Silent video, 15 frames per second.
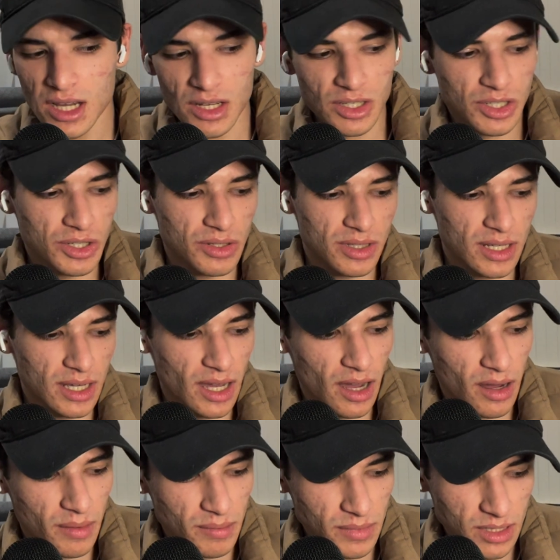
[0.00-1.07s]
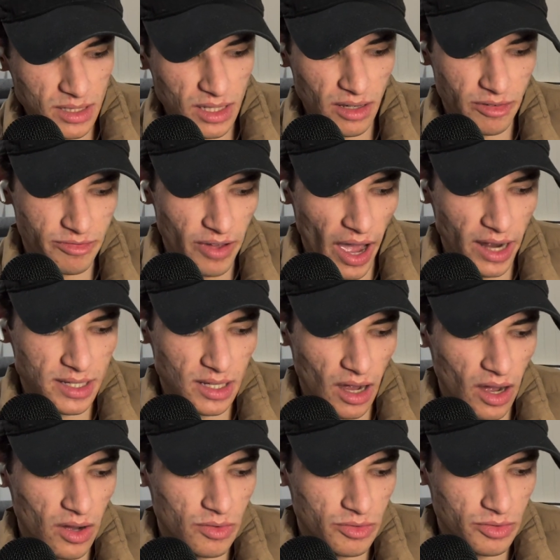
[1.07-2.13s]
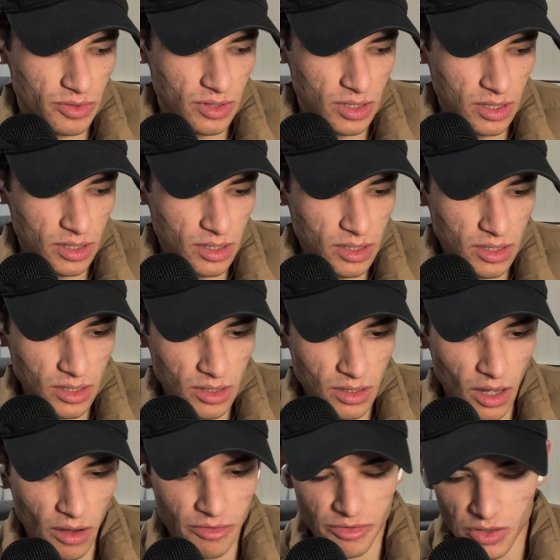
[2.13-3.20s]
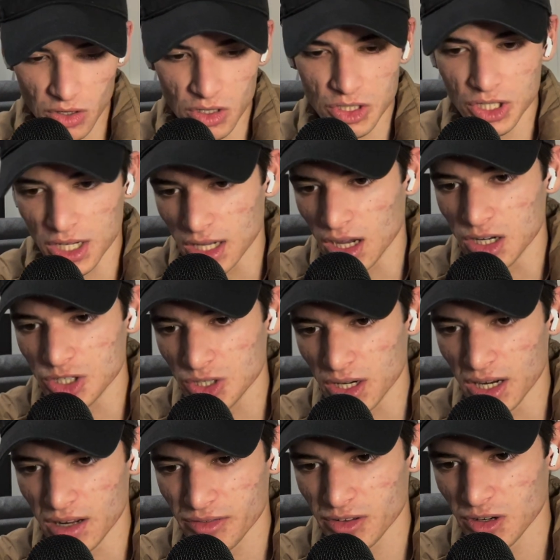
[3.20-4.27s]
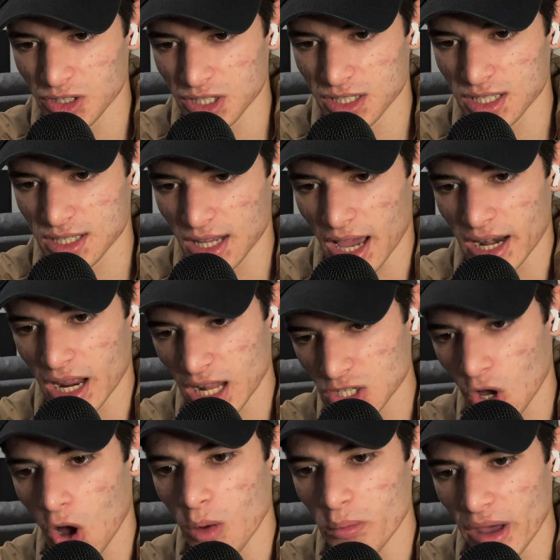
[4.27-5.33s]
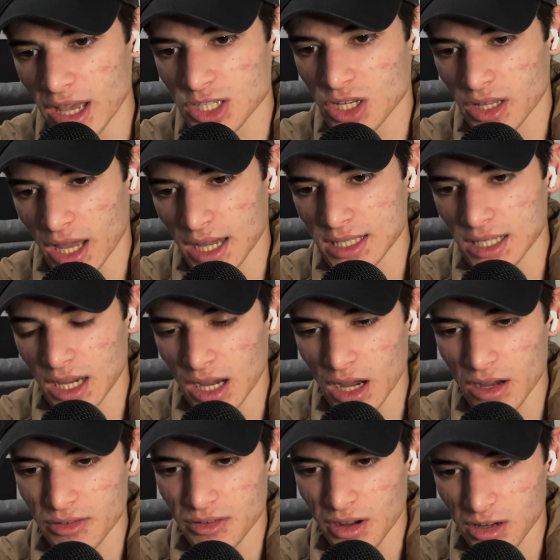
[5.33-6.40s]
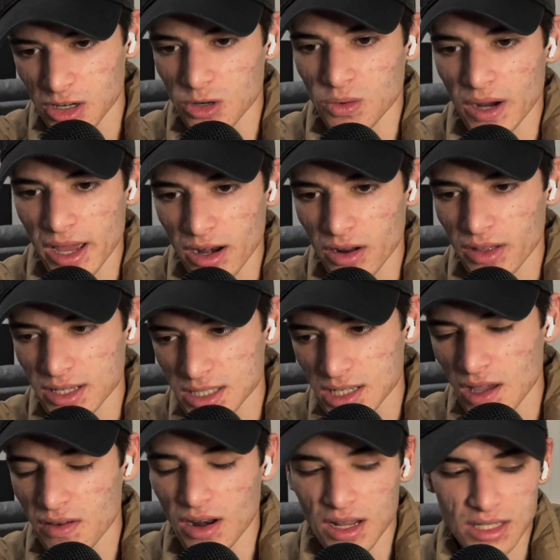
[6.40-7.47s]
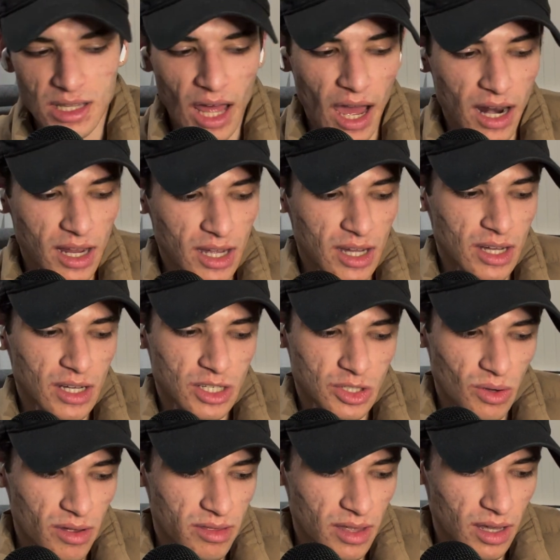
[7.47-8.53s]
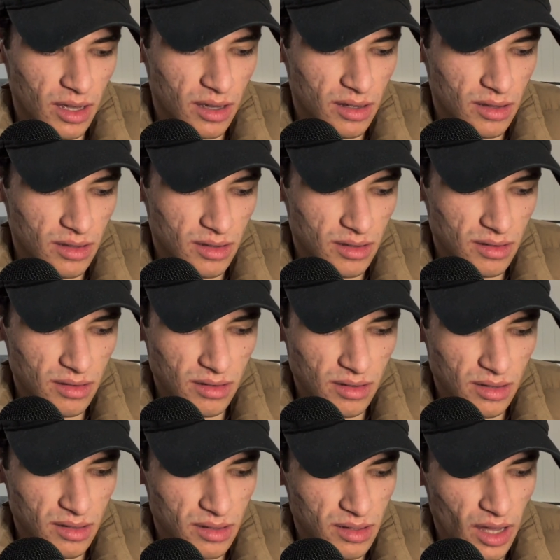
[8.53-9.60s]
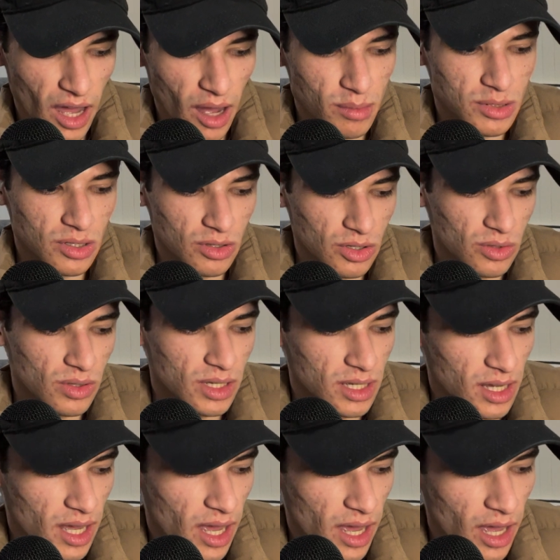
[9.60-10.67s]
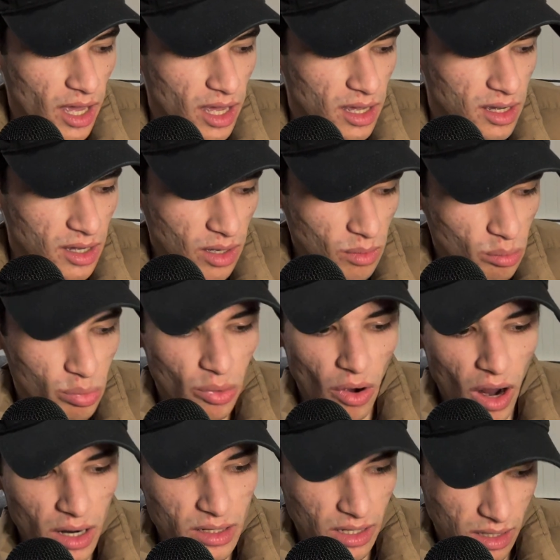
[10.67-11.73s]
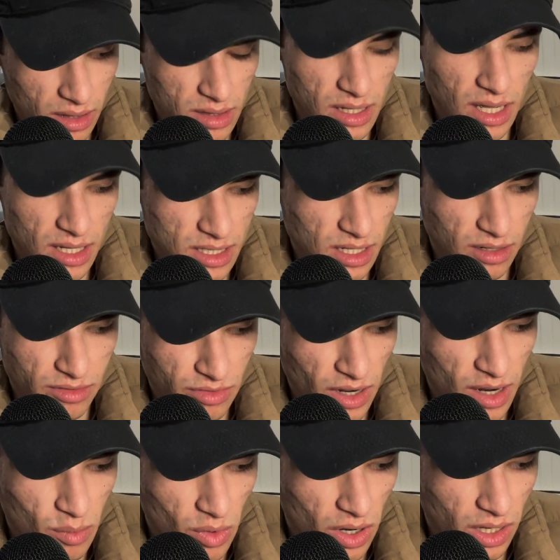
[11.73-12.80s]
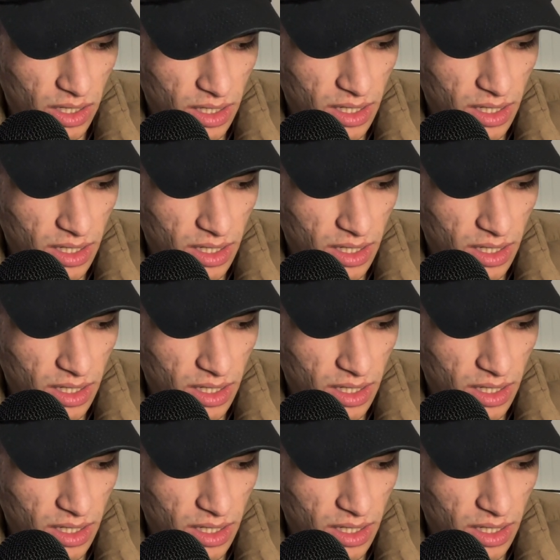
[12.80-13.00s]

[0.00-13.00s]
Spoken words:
to the effect of a flourishing country and a flourishing society. And it's all based on the idea of a creator that's given us that. So I think absolutely a broadly theistic framework